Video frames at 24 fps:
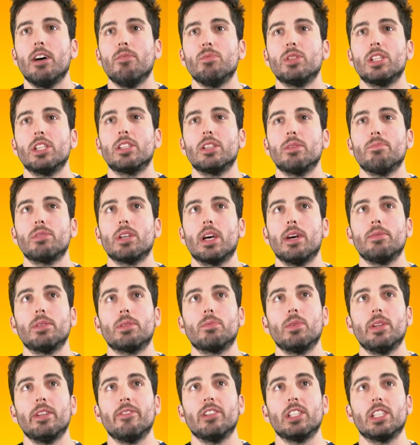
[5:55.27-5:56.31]
So sometimes
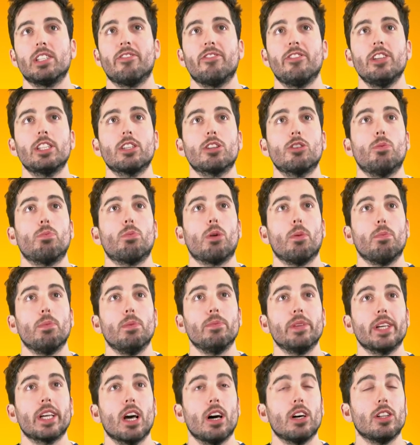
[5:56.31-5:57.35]
with this physical
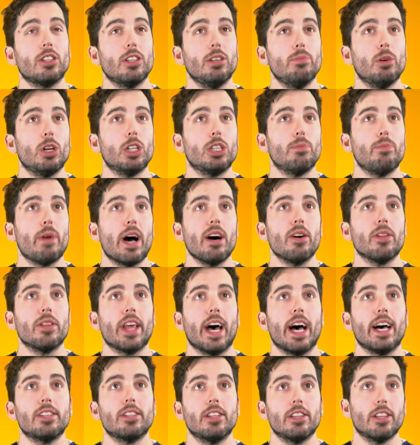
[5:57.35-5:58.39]
problem, you can't do much about
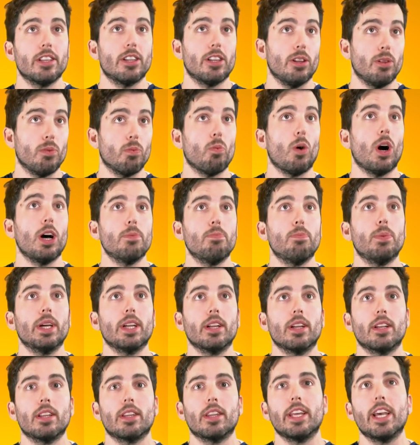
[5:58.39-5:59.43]
that other than wiping
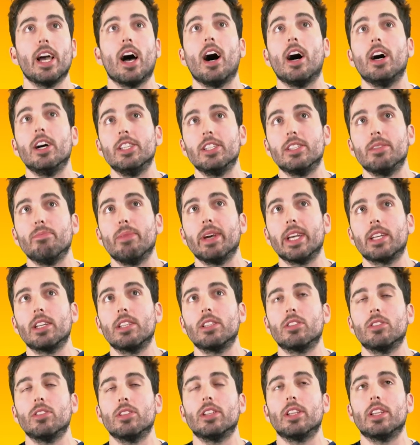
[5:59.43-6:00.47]
the eyes and making
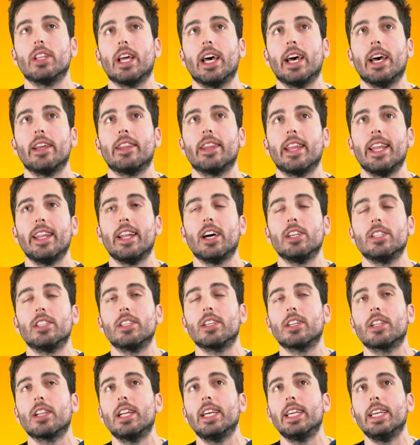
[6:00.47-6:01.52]
sure that they're nice
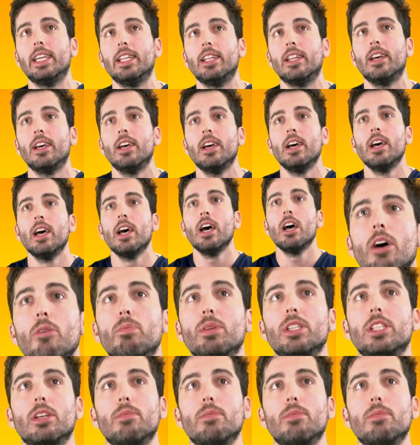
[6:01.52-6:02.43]
and clean. But